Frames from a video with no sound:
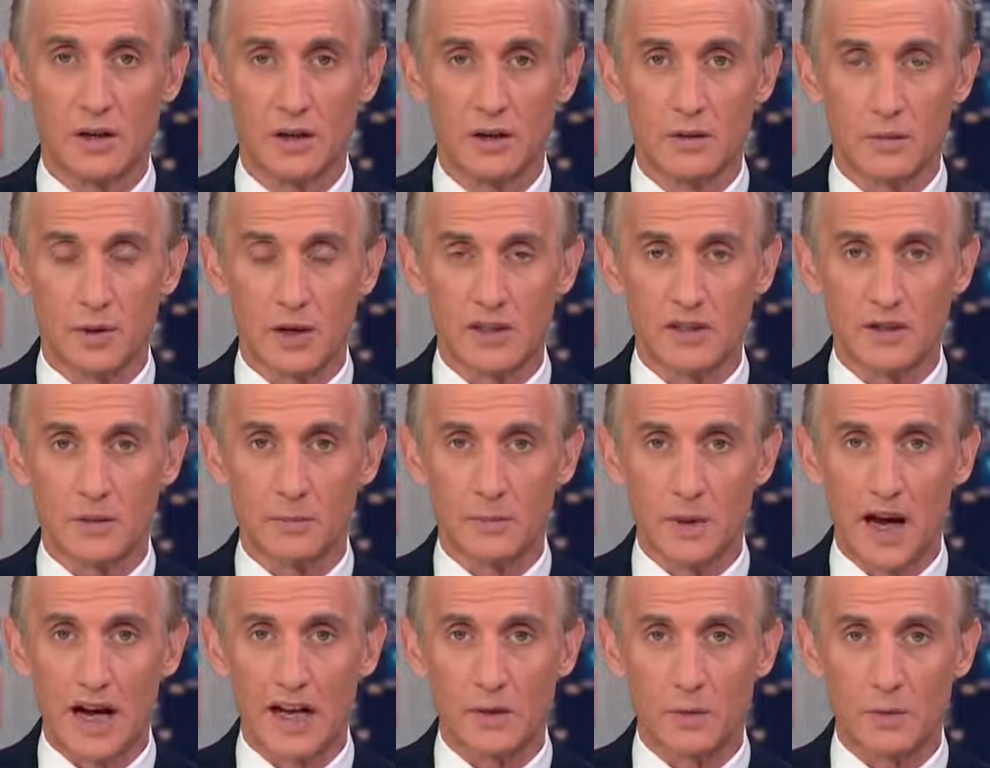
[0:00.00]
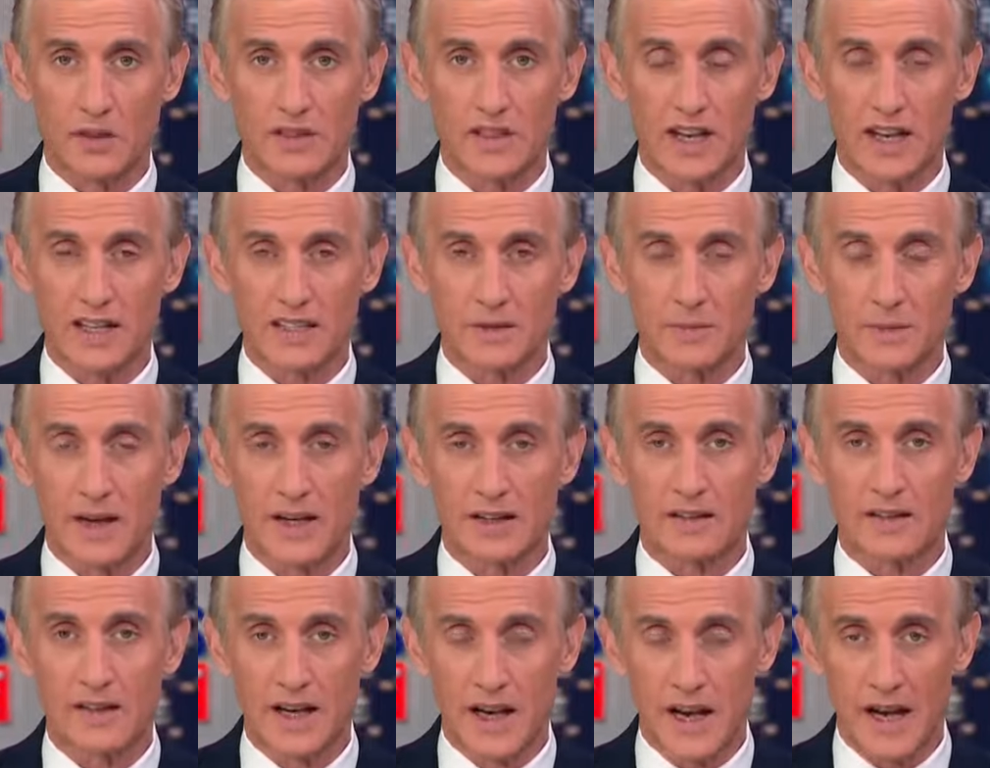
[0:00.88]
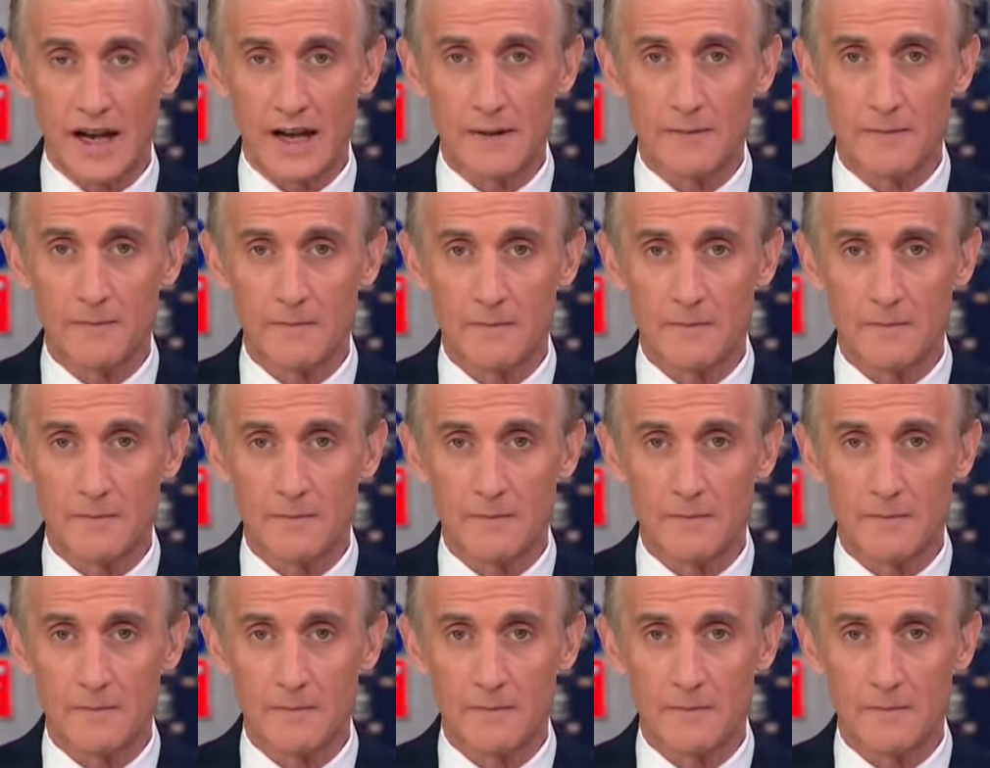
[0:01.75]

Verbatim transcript: President Biden was asked about it today.